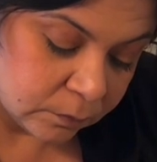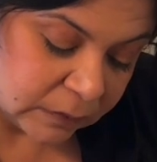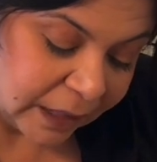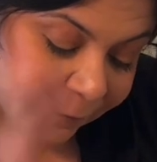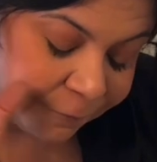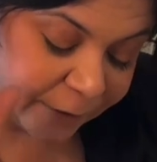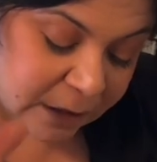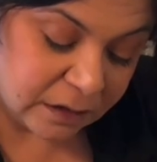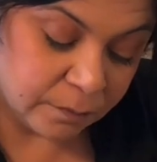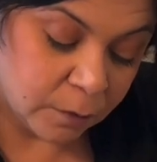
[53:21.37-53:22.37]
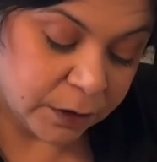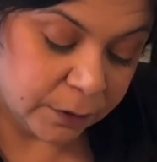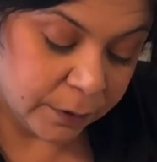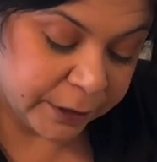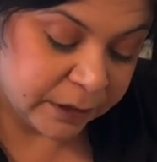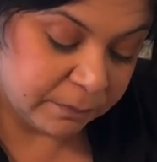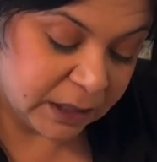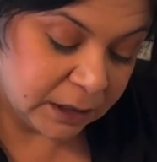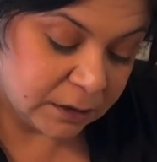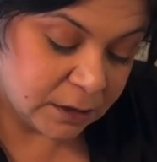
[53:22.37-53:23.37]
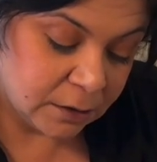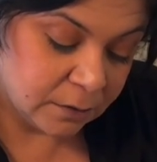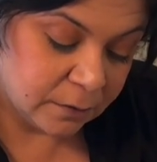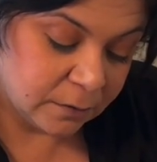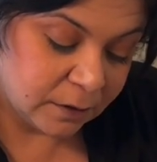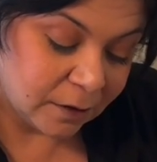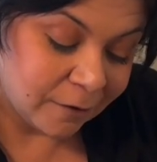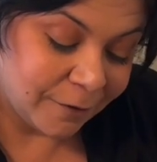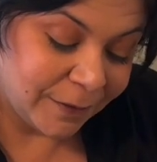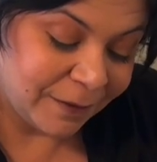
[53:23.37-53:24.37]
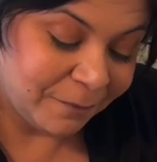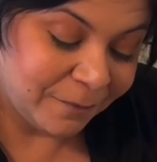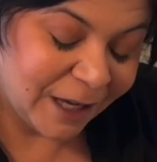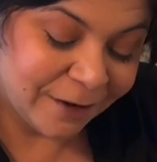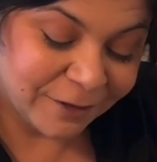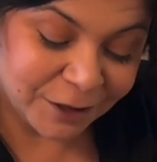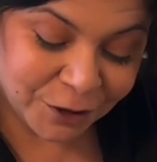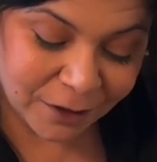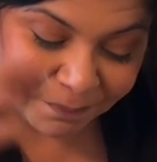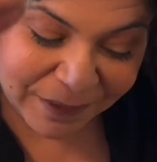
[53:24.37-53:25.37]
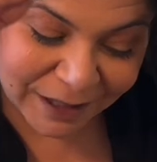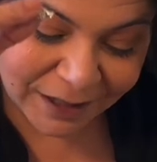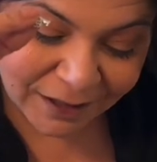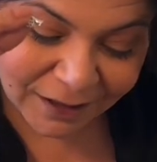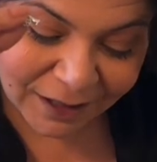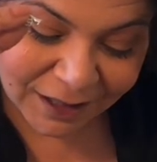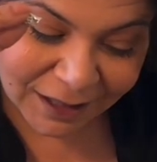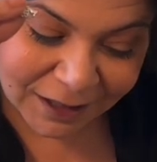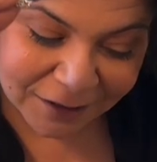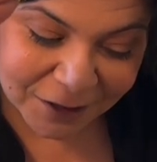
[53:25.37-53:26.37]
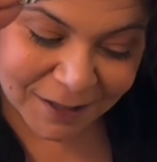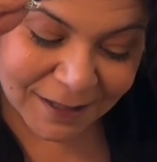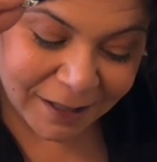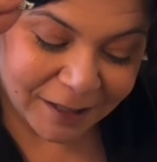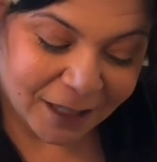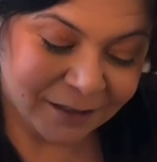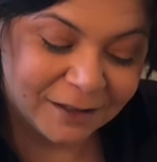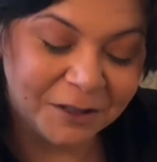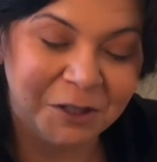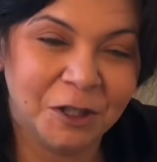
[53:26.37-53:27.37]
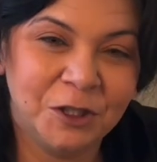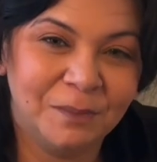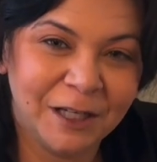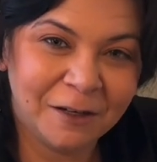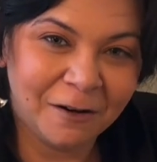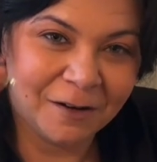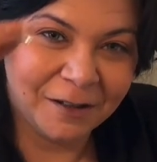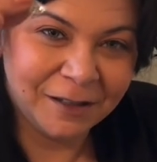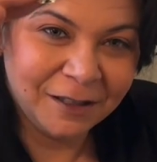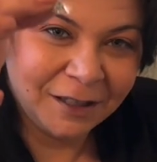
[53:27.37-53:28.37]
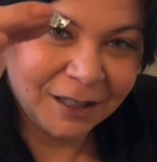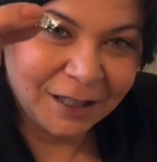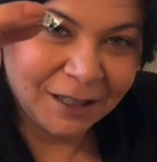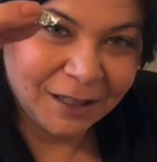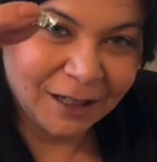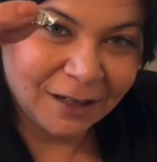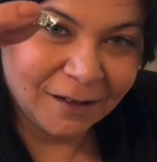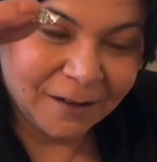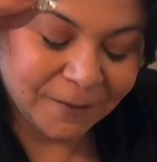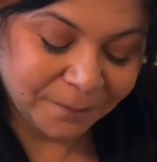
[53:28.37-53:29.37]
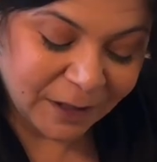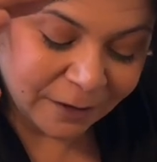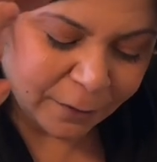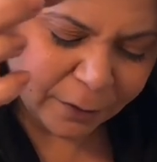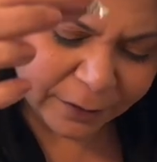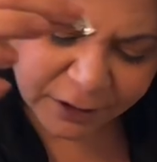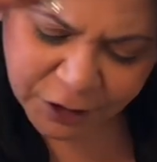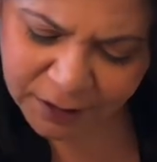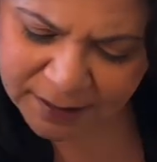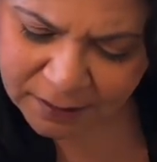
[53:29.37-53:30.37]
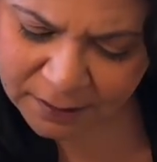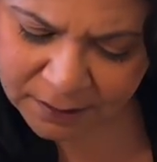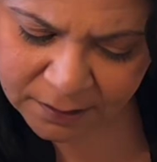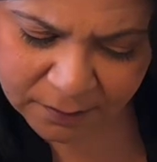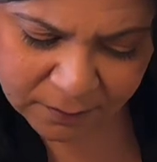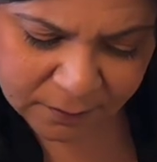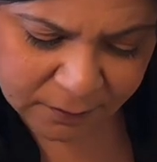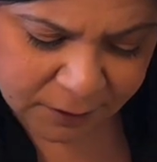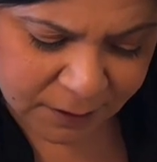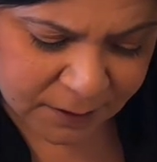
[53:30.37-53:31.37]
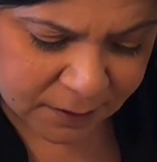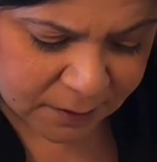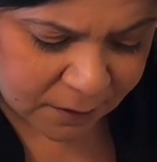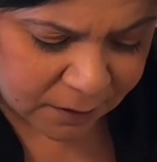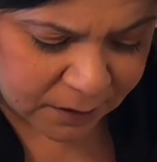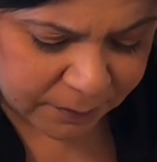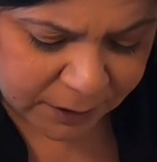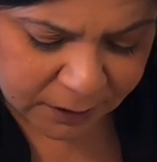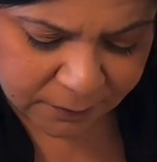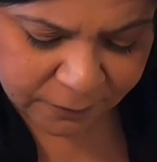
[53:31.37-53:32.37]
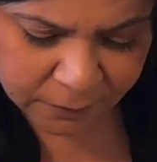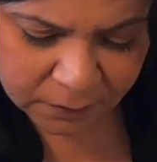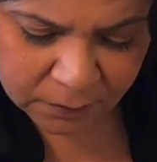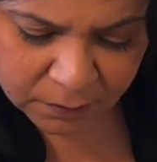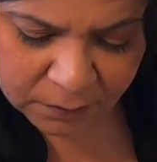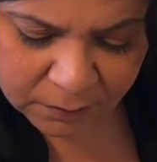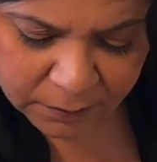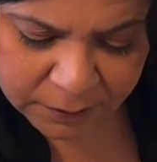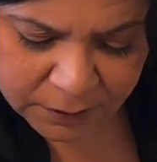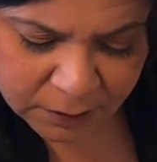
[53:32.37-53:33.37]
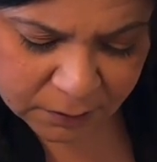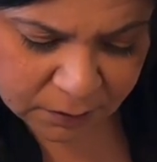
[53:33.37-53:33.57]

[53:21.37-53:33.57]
Have faith in what you are committing to. Oh, and then we have the trumpet, just like on the judgment card, or the justice card, I believe. Where is it?